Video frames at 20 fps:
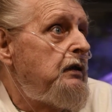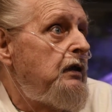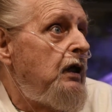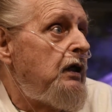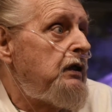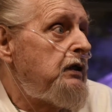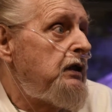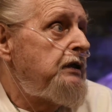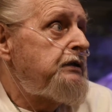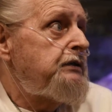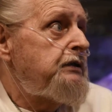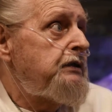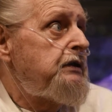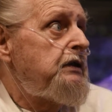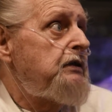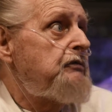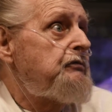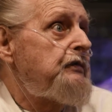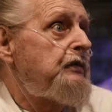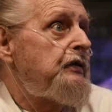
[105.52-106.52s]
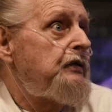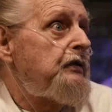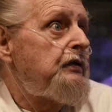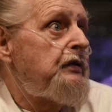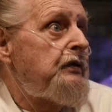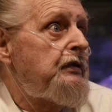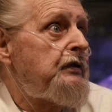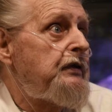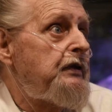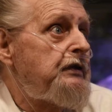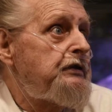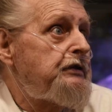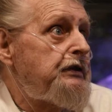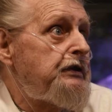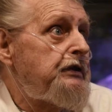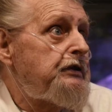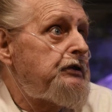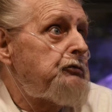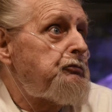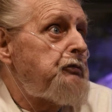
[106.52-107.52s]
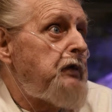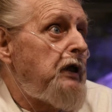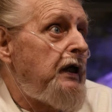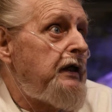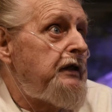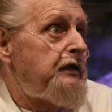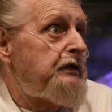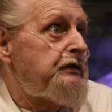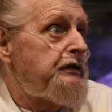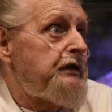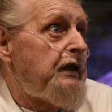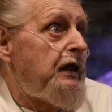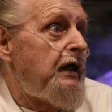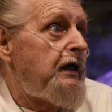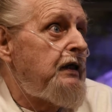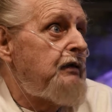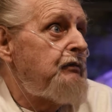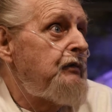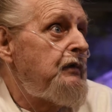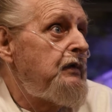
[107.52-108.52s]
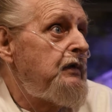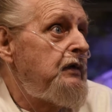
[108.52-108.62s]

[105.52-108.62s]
Unless you give them to her and then she gets the pliers on them.